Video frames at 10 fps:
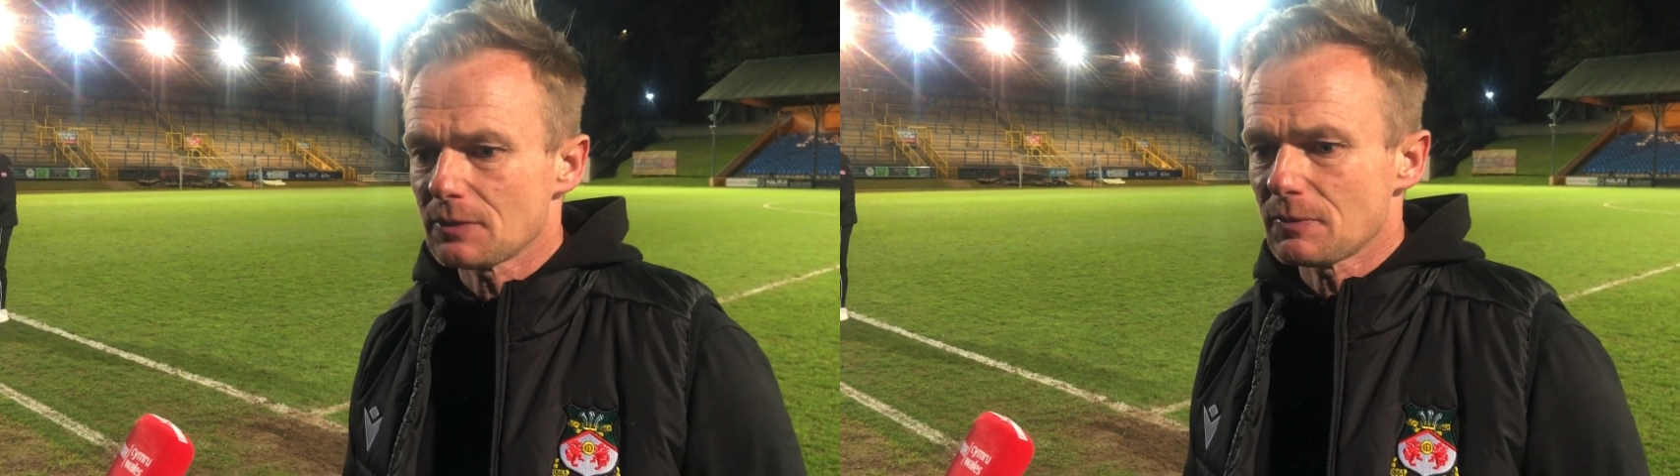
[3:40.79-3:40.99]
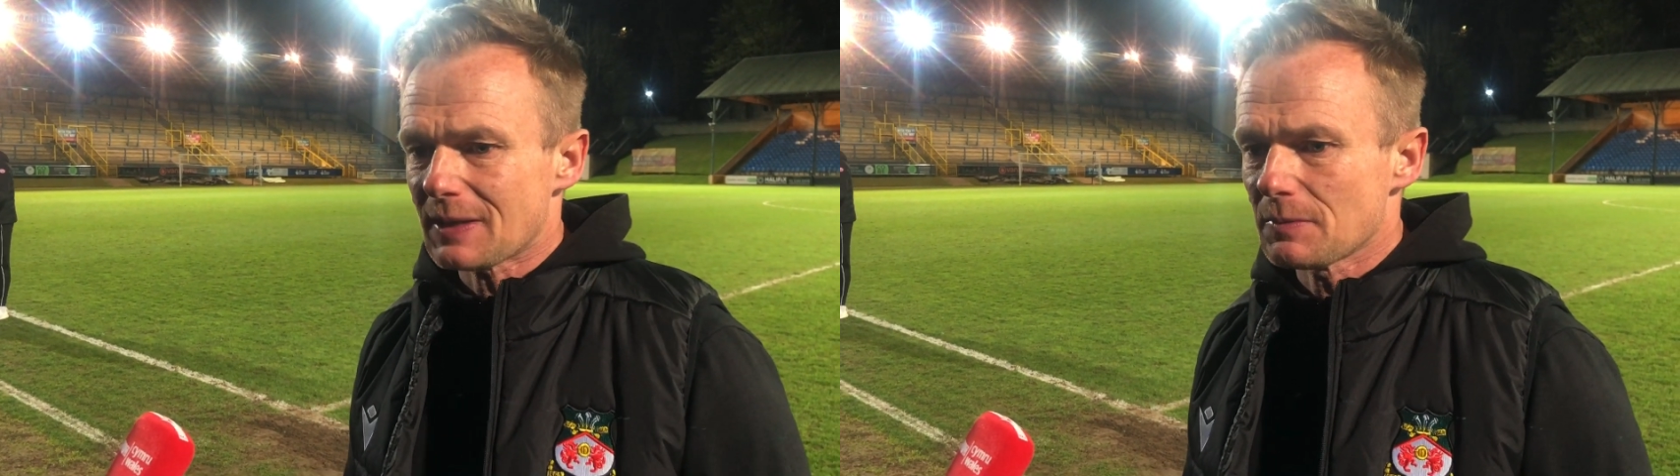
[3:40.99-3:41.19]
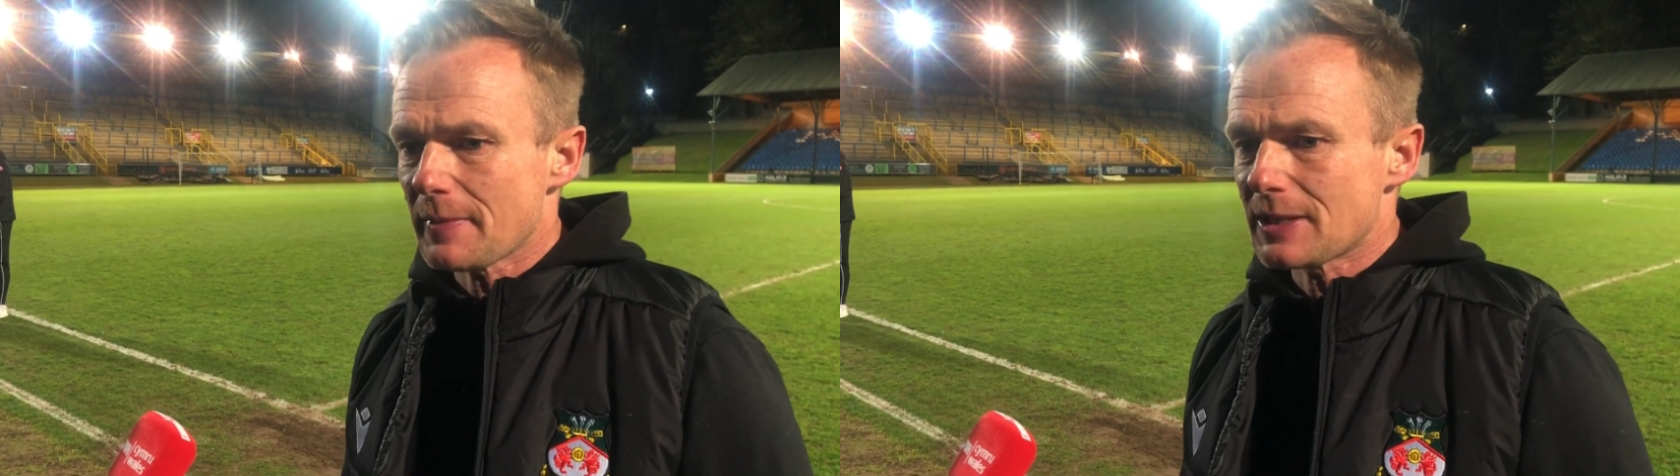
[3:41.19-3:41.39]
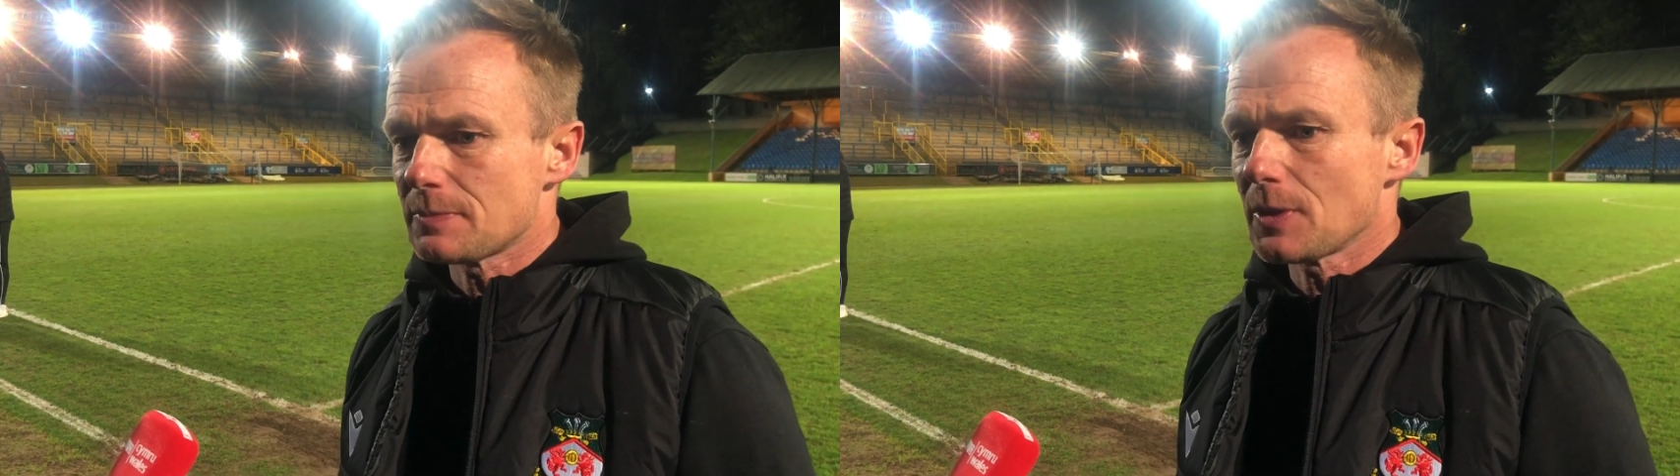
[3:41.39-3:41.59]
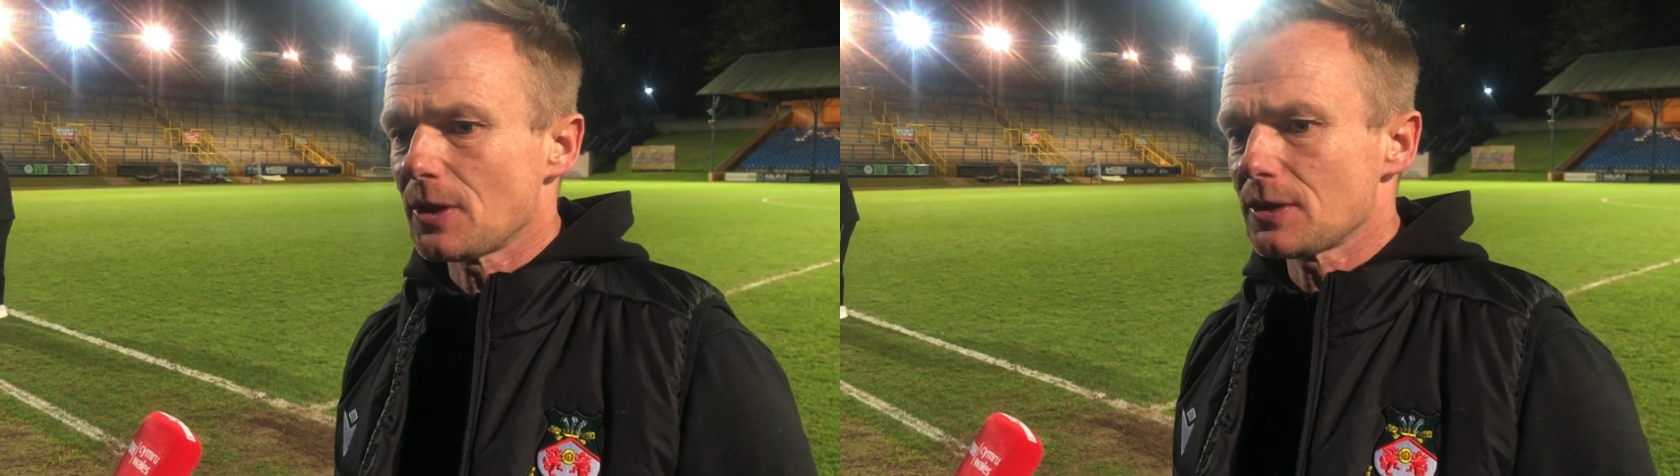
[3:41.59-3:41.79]
We had momentum
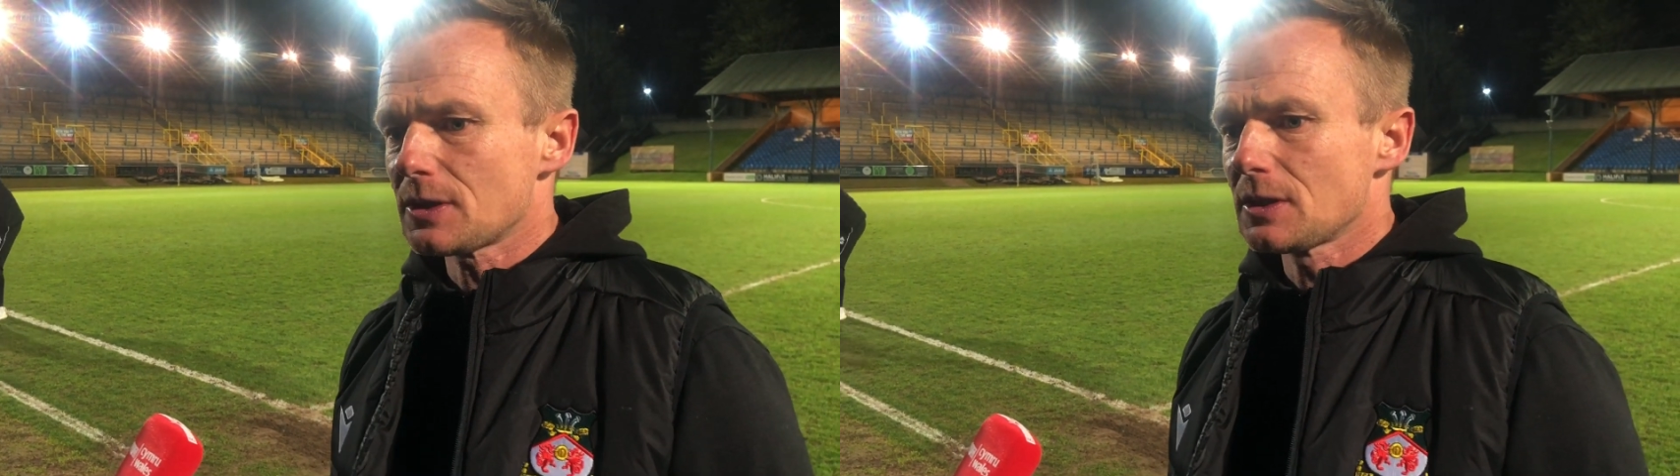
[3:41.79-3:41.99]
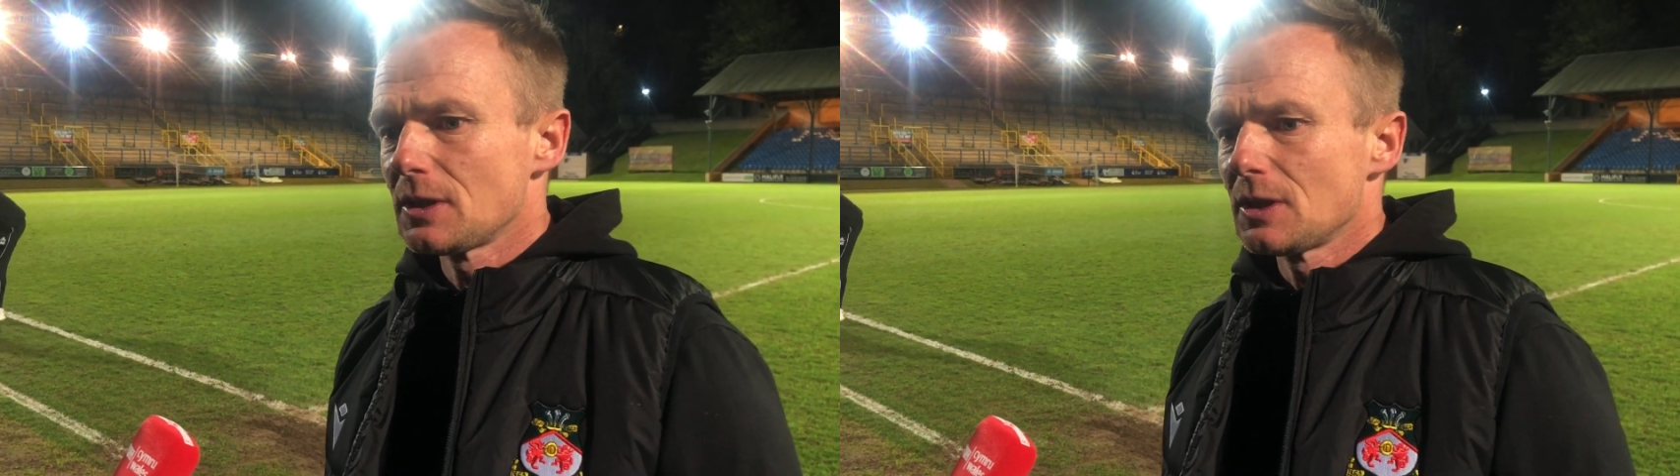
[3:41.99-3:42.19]
behind us.